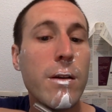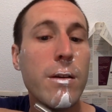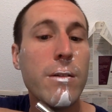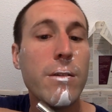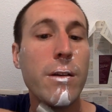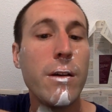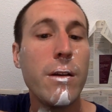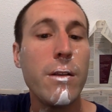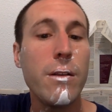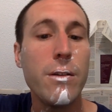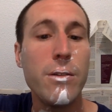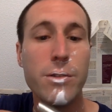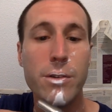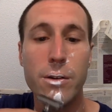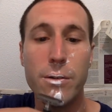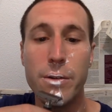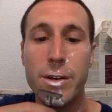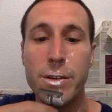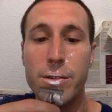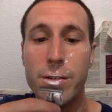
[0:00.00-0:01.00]
So there's no
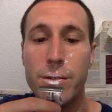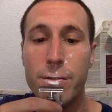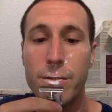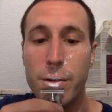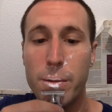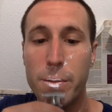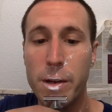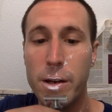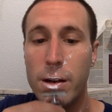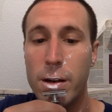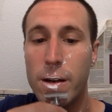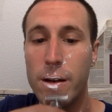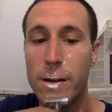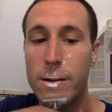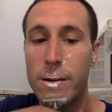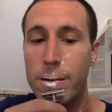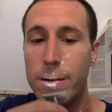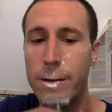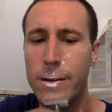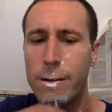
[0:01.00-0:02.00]
reason for me to
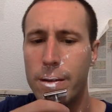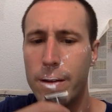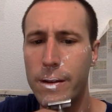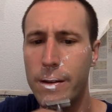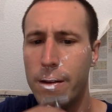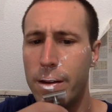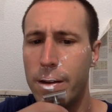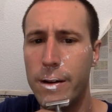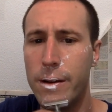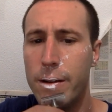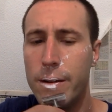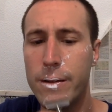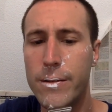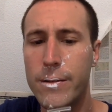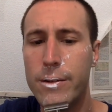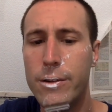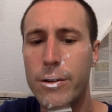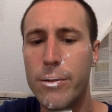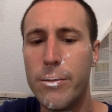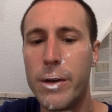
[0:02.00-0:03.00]
get a
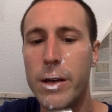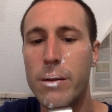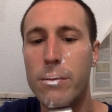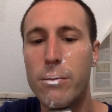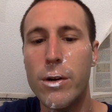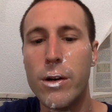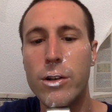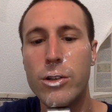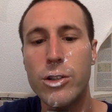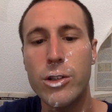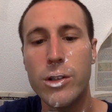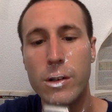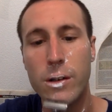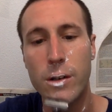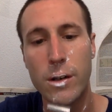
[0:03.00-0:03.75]
2-band brush.